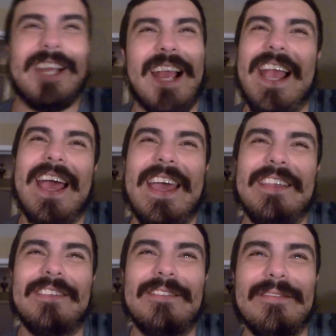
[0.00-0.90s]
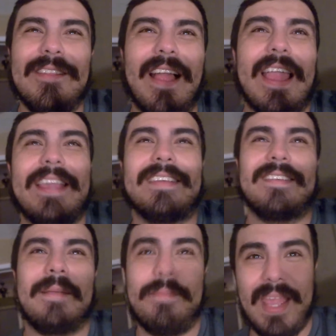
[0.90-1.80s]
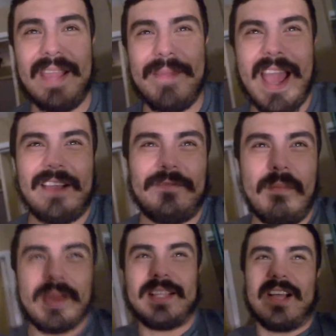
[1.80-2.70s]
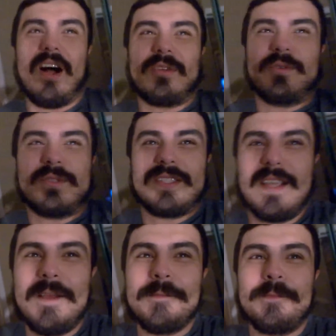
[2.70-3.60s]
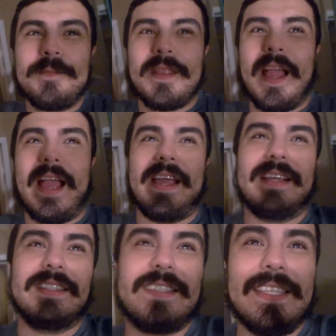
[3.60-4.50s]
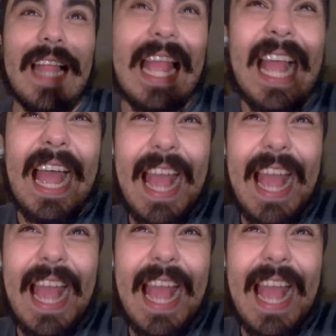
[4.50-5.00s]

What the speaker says: I had like a Big Mac from McDonald's, and tonight I